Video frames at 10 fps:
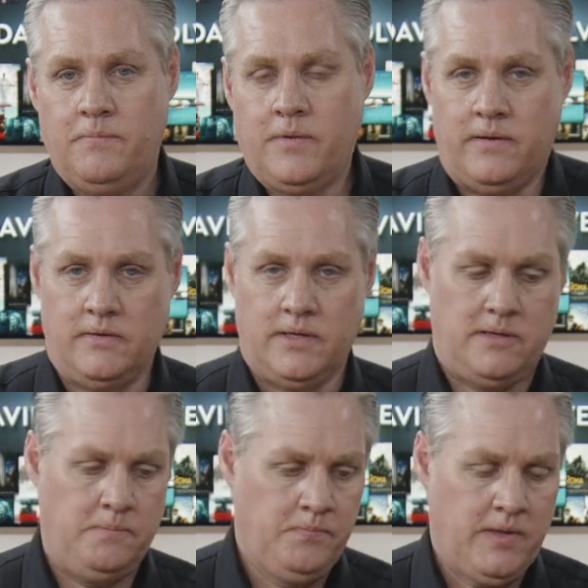
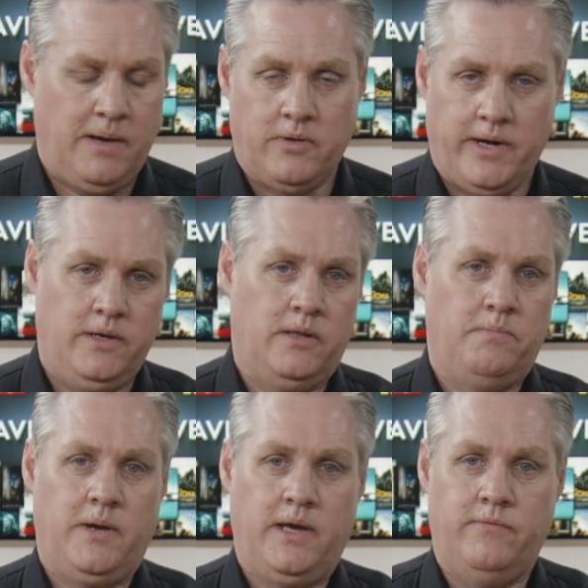upgrading to the
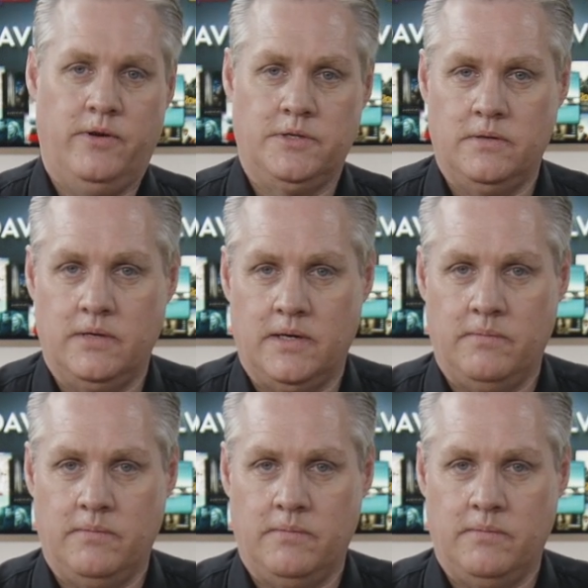paid version,